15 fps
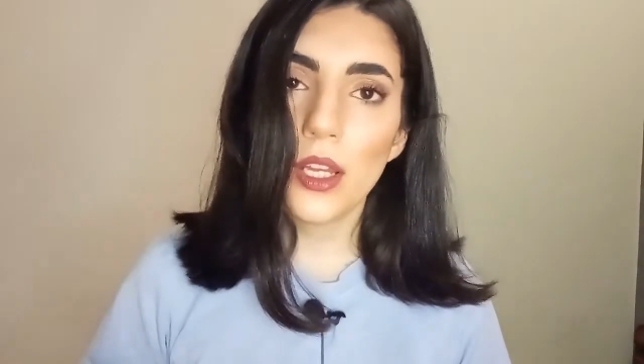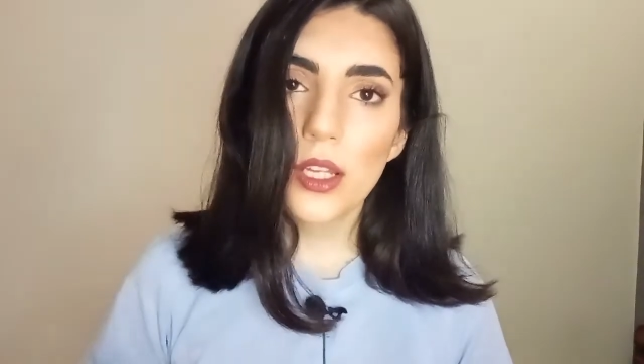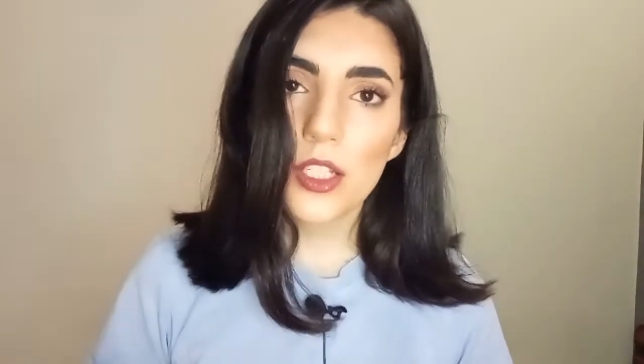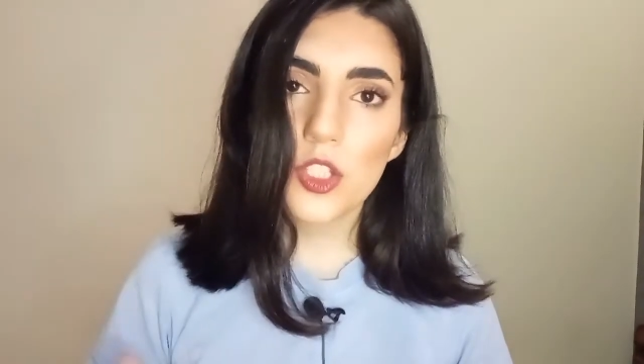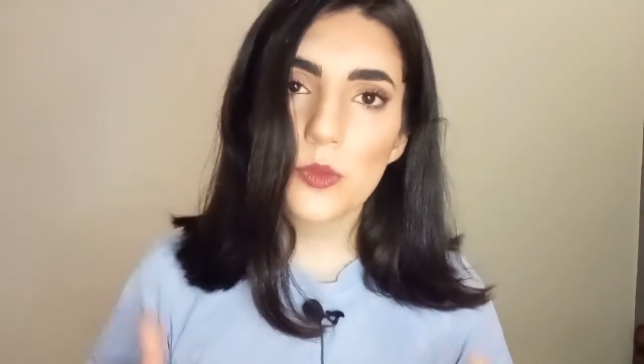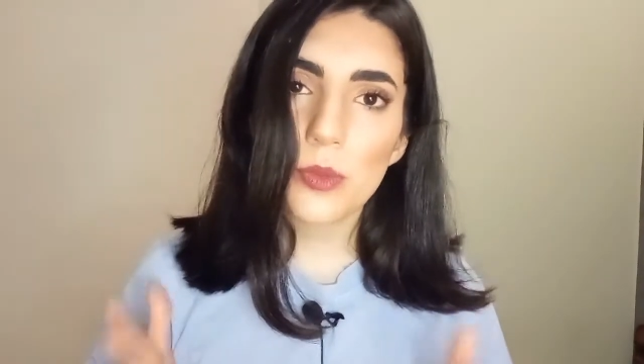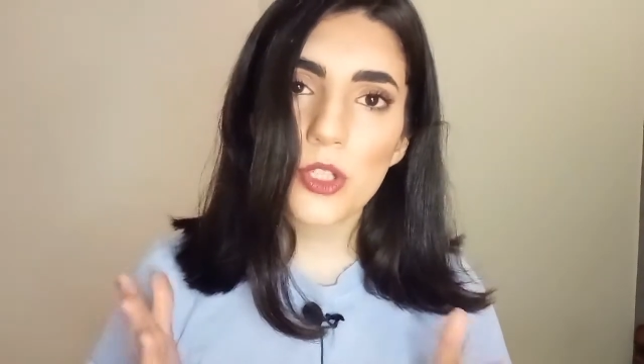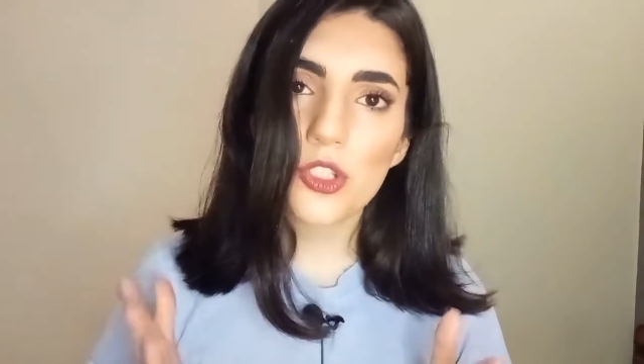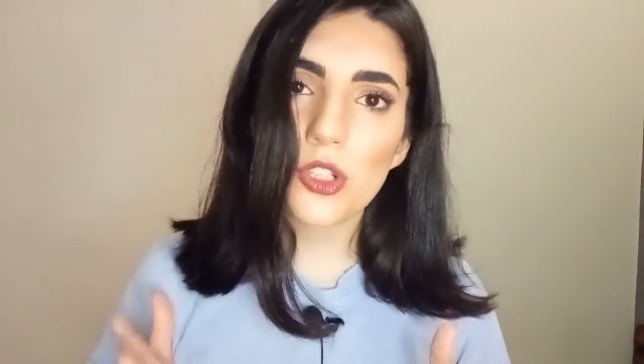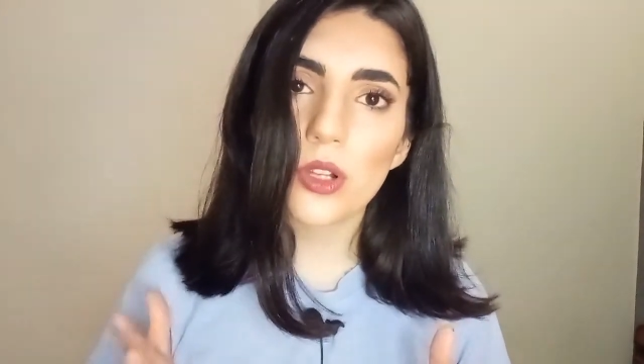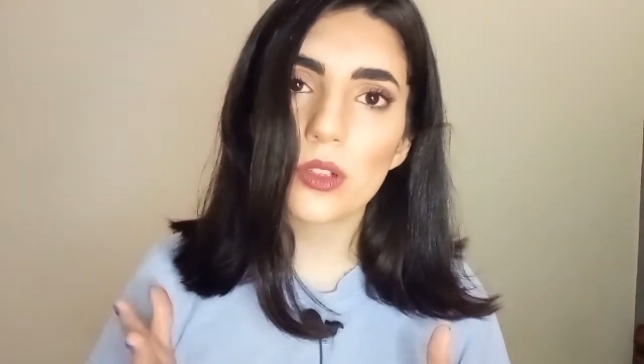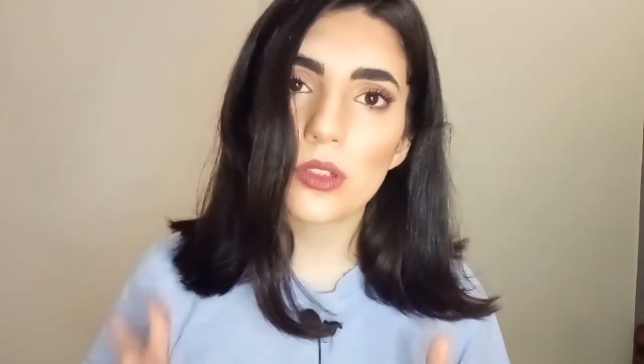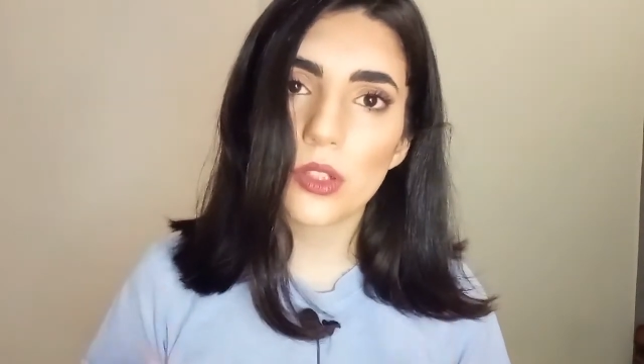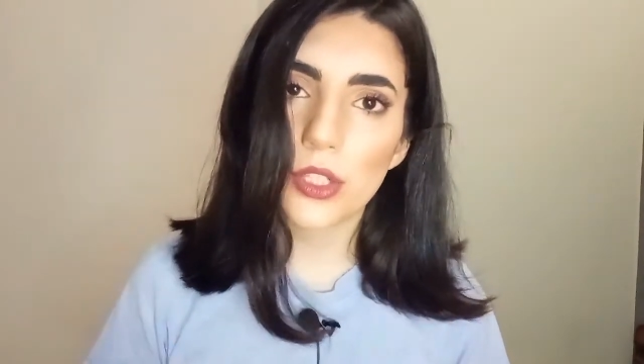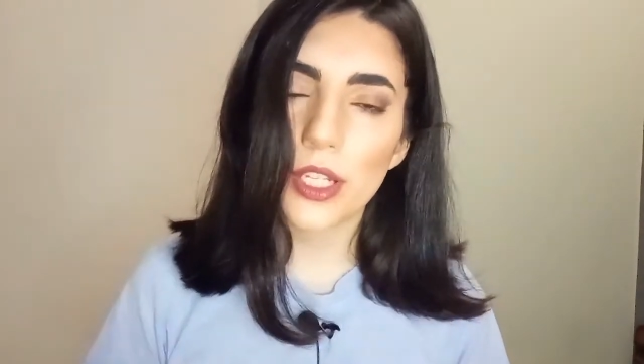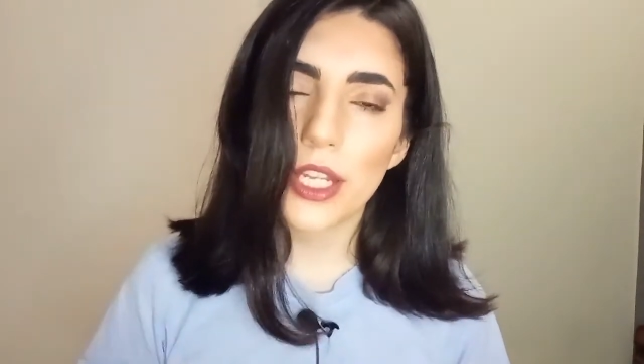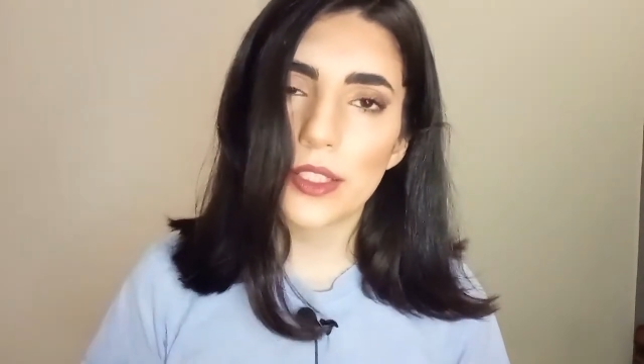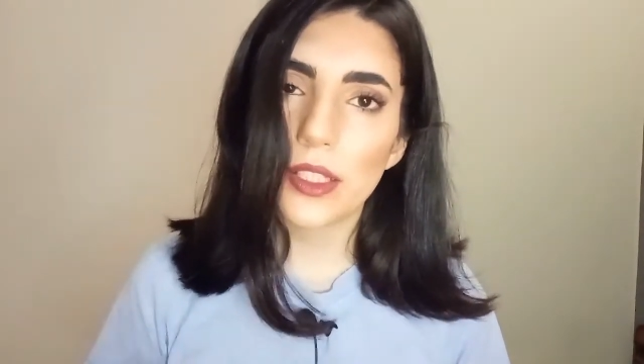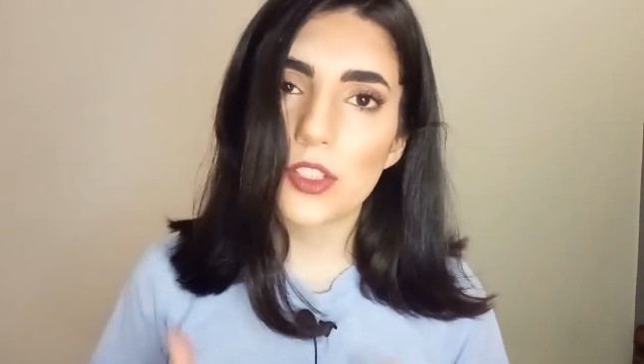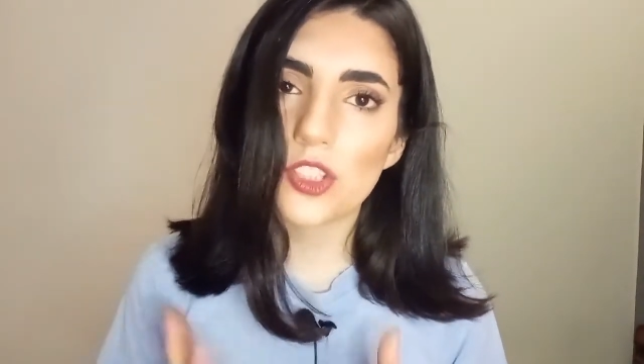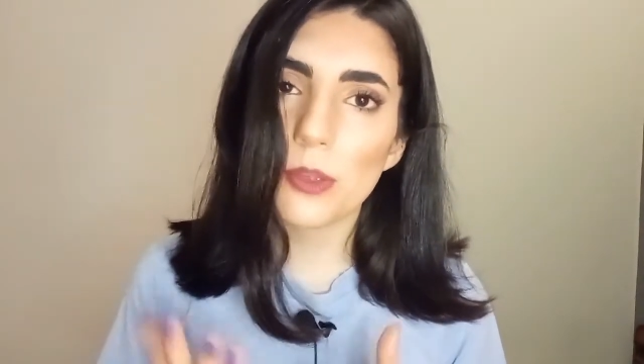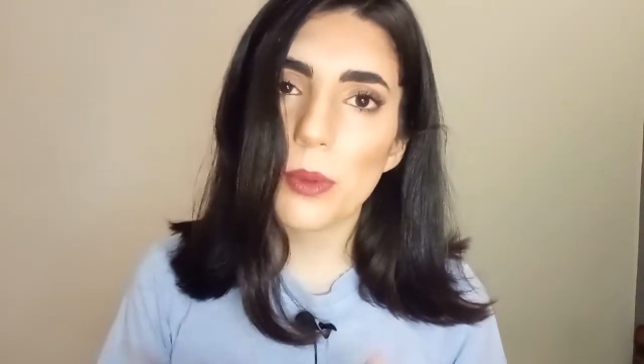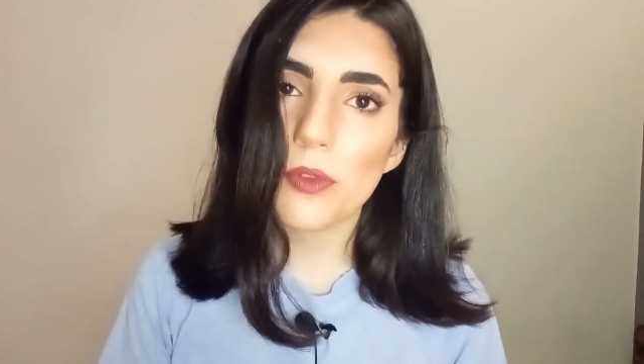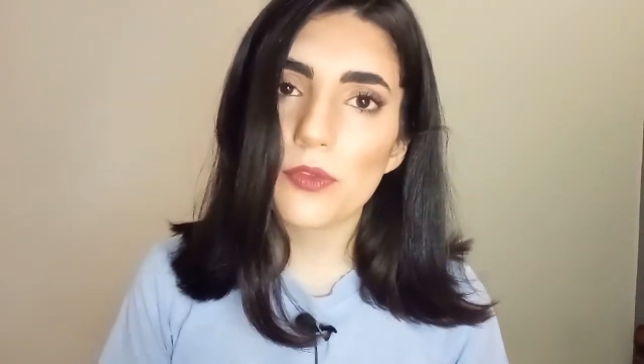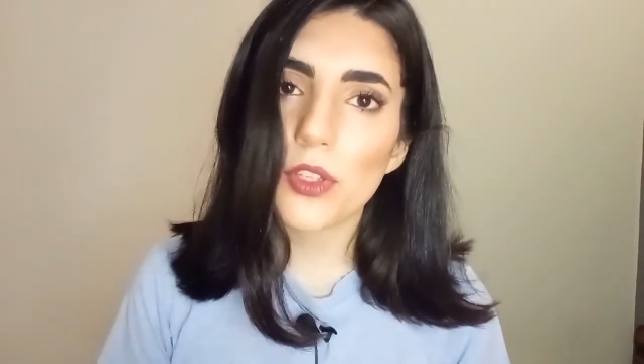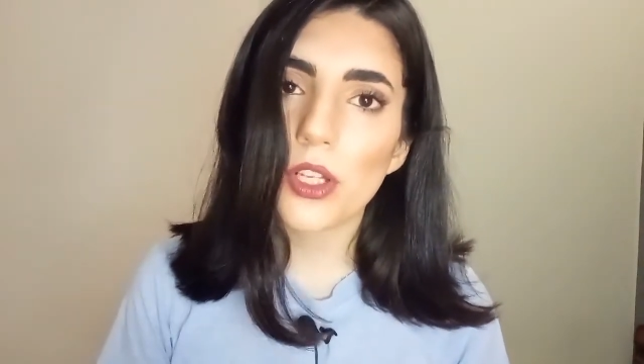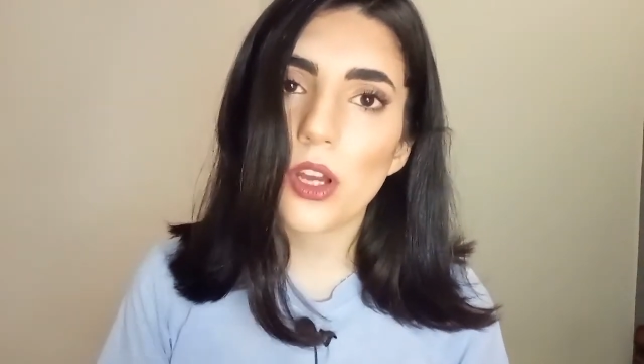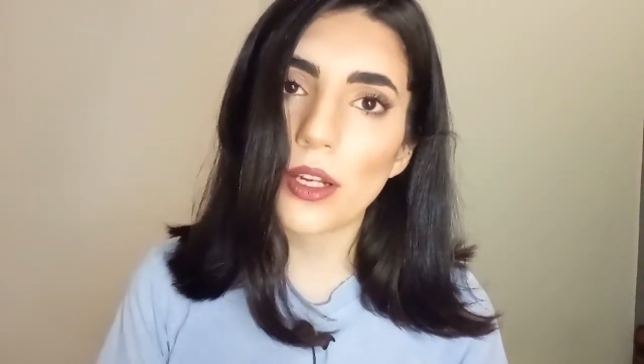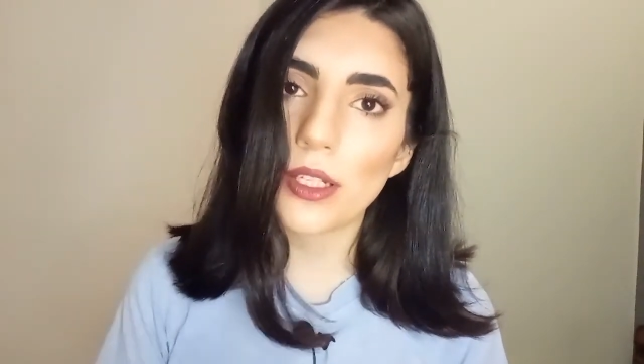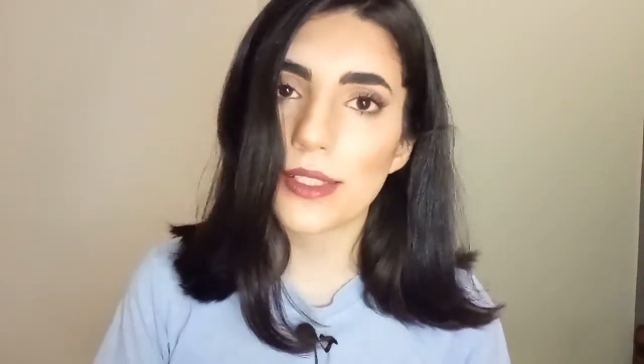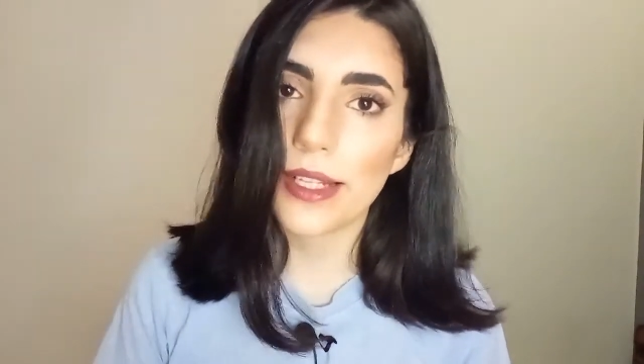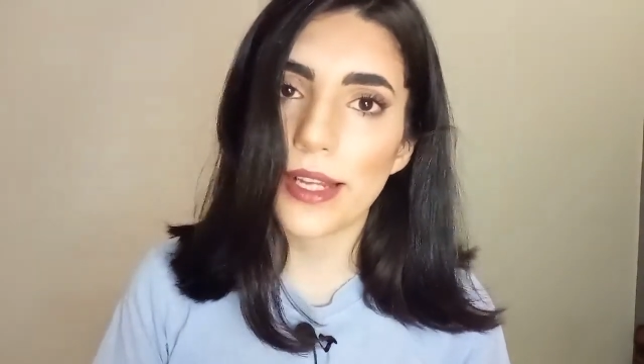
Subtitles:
Special look that some of the guards